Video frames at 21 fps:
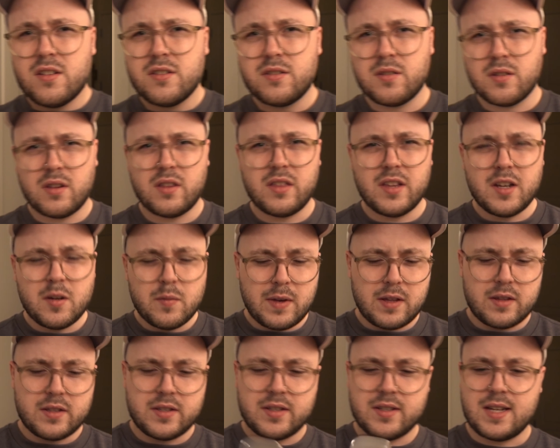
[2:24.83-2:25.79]
So the thing
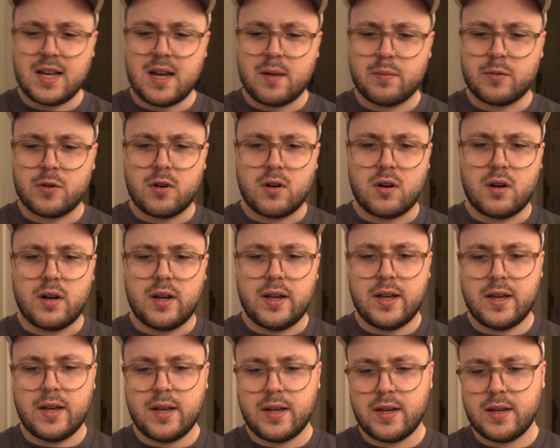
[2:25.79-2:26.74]
about this adapter
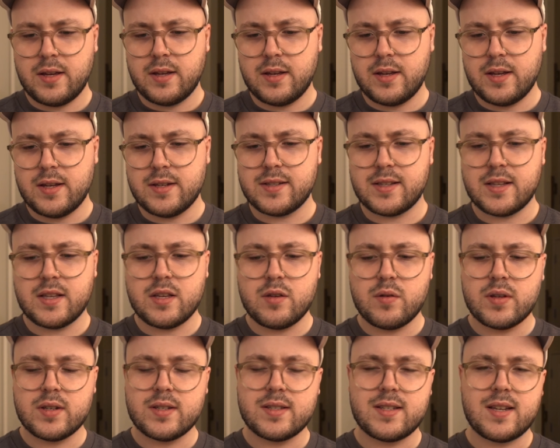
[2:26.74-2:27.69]
is that you
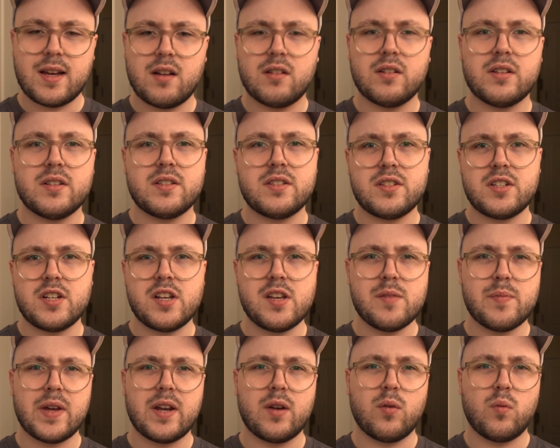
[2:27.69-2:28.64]
can tell it's
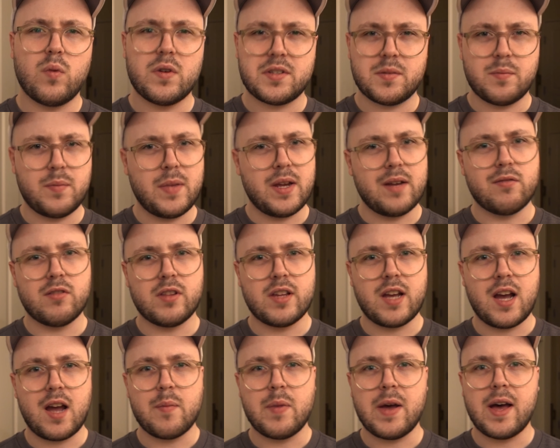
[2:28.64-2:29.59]
cheap and it wasn't made for the
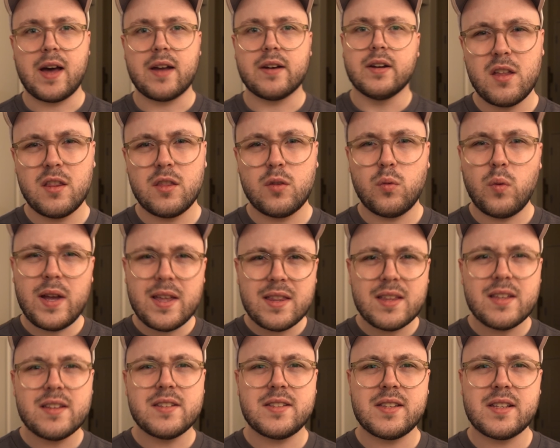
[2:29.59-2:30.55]
iPad. The way
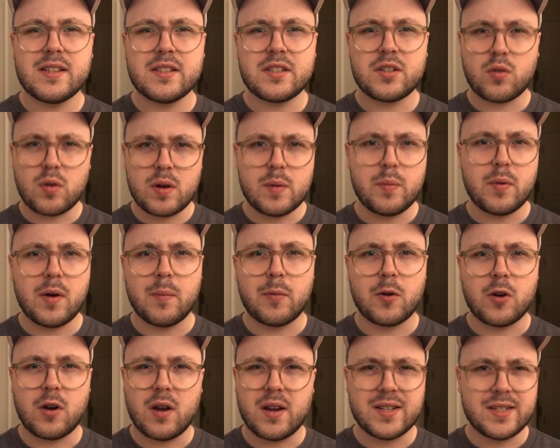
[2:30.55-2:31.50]
these things creep
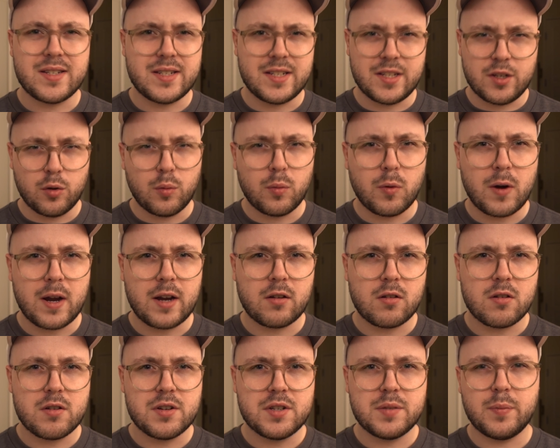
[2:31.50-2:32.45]
up are not deal
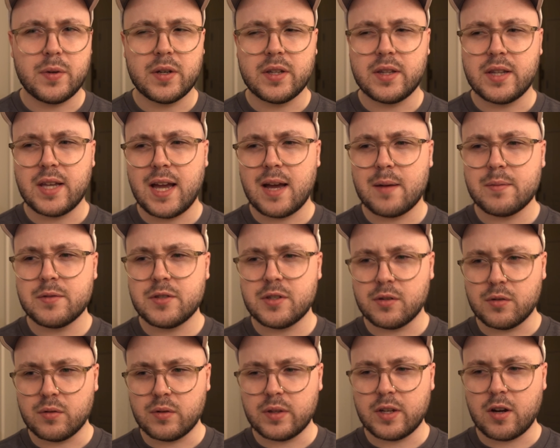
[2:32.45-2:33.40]
breakers, but they
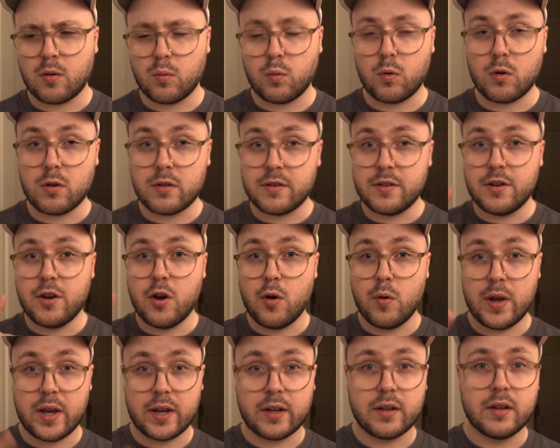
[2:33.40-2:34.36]
absolutely are worth
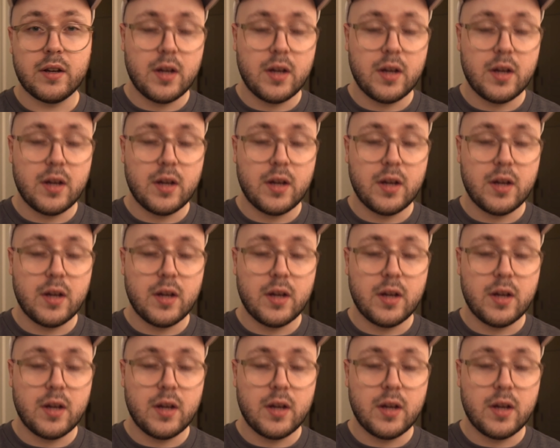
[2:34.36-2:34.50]
noting.